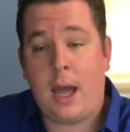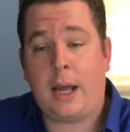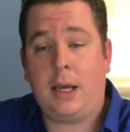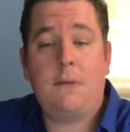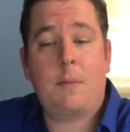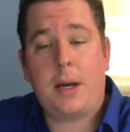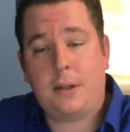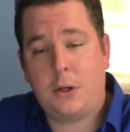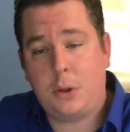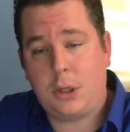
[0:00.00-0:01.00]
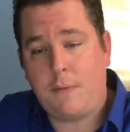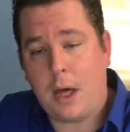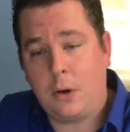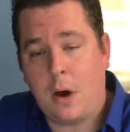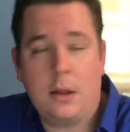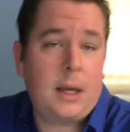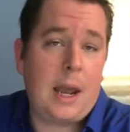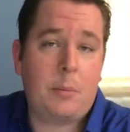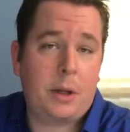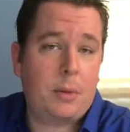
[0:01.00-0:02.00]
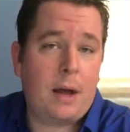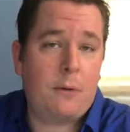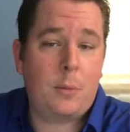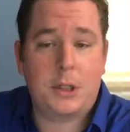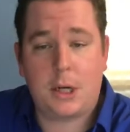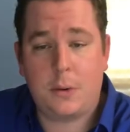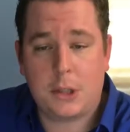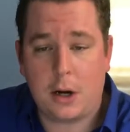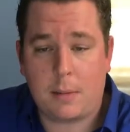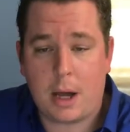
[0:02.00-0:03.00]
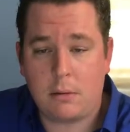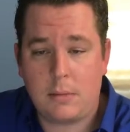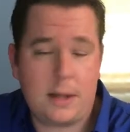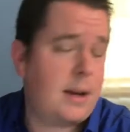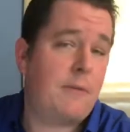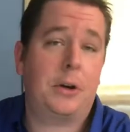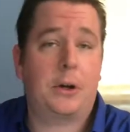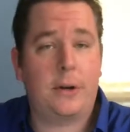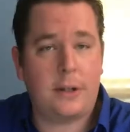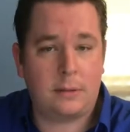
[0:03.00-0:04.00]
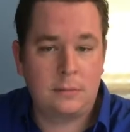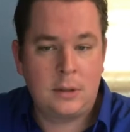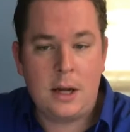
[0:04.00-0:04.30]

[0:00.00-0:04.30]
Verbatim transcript: heck, even my Satoshi value on the gambling platform, which I always talk about, is never decreasing.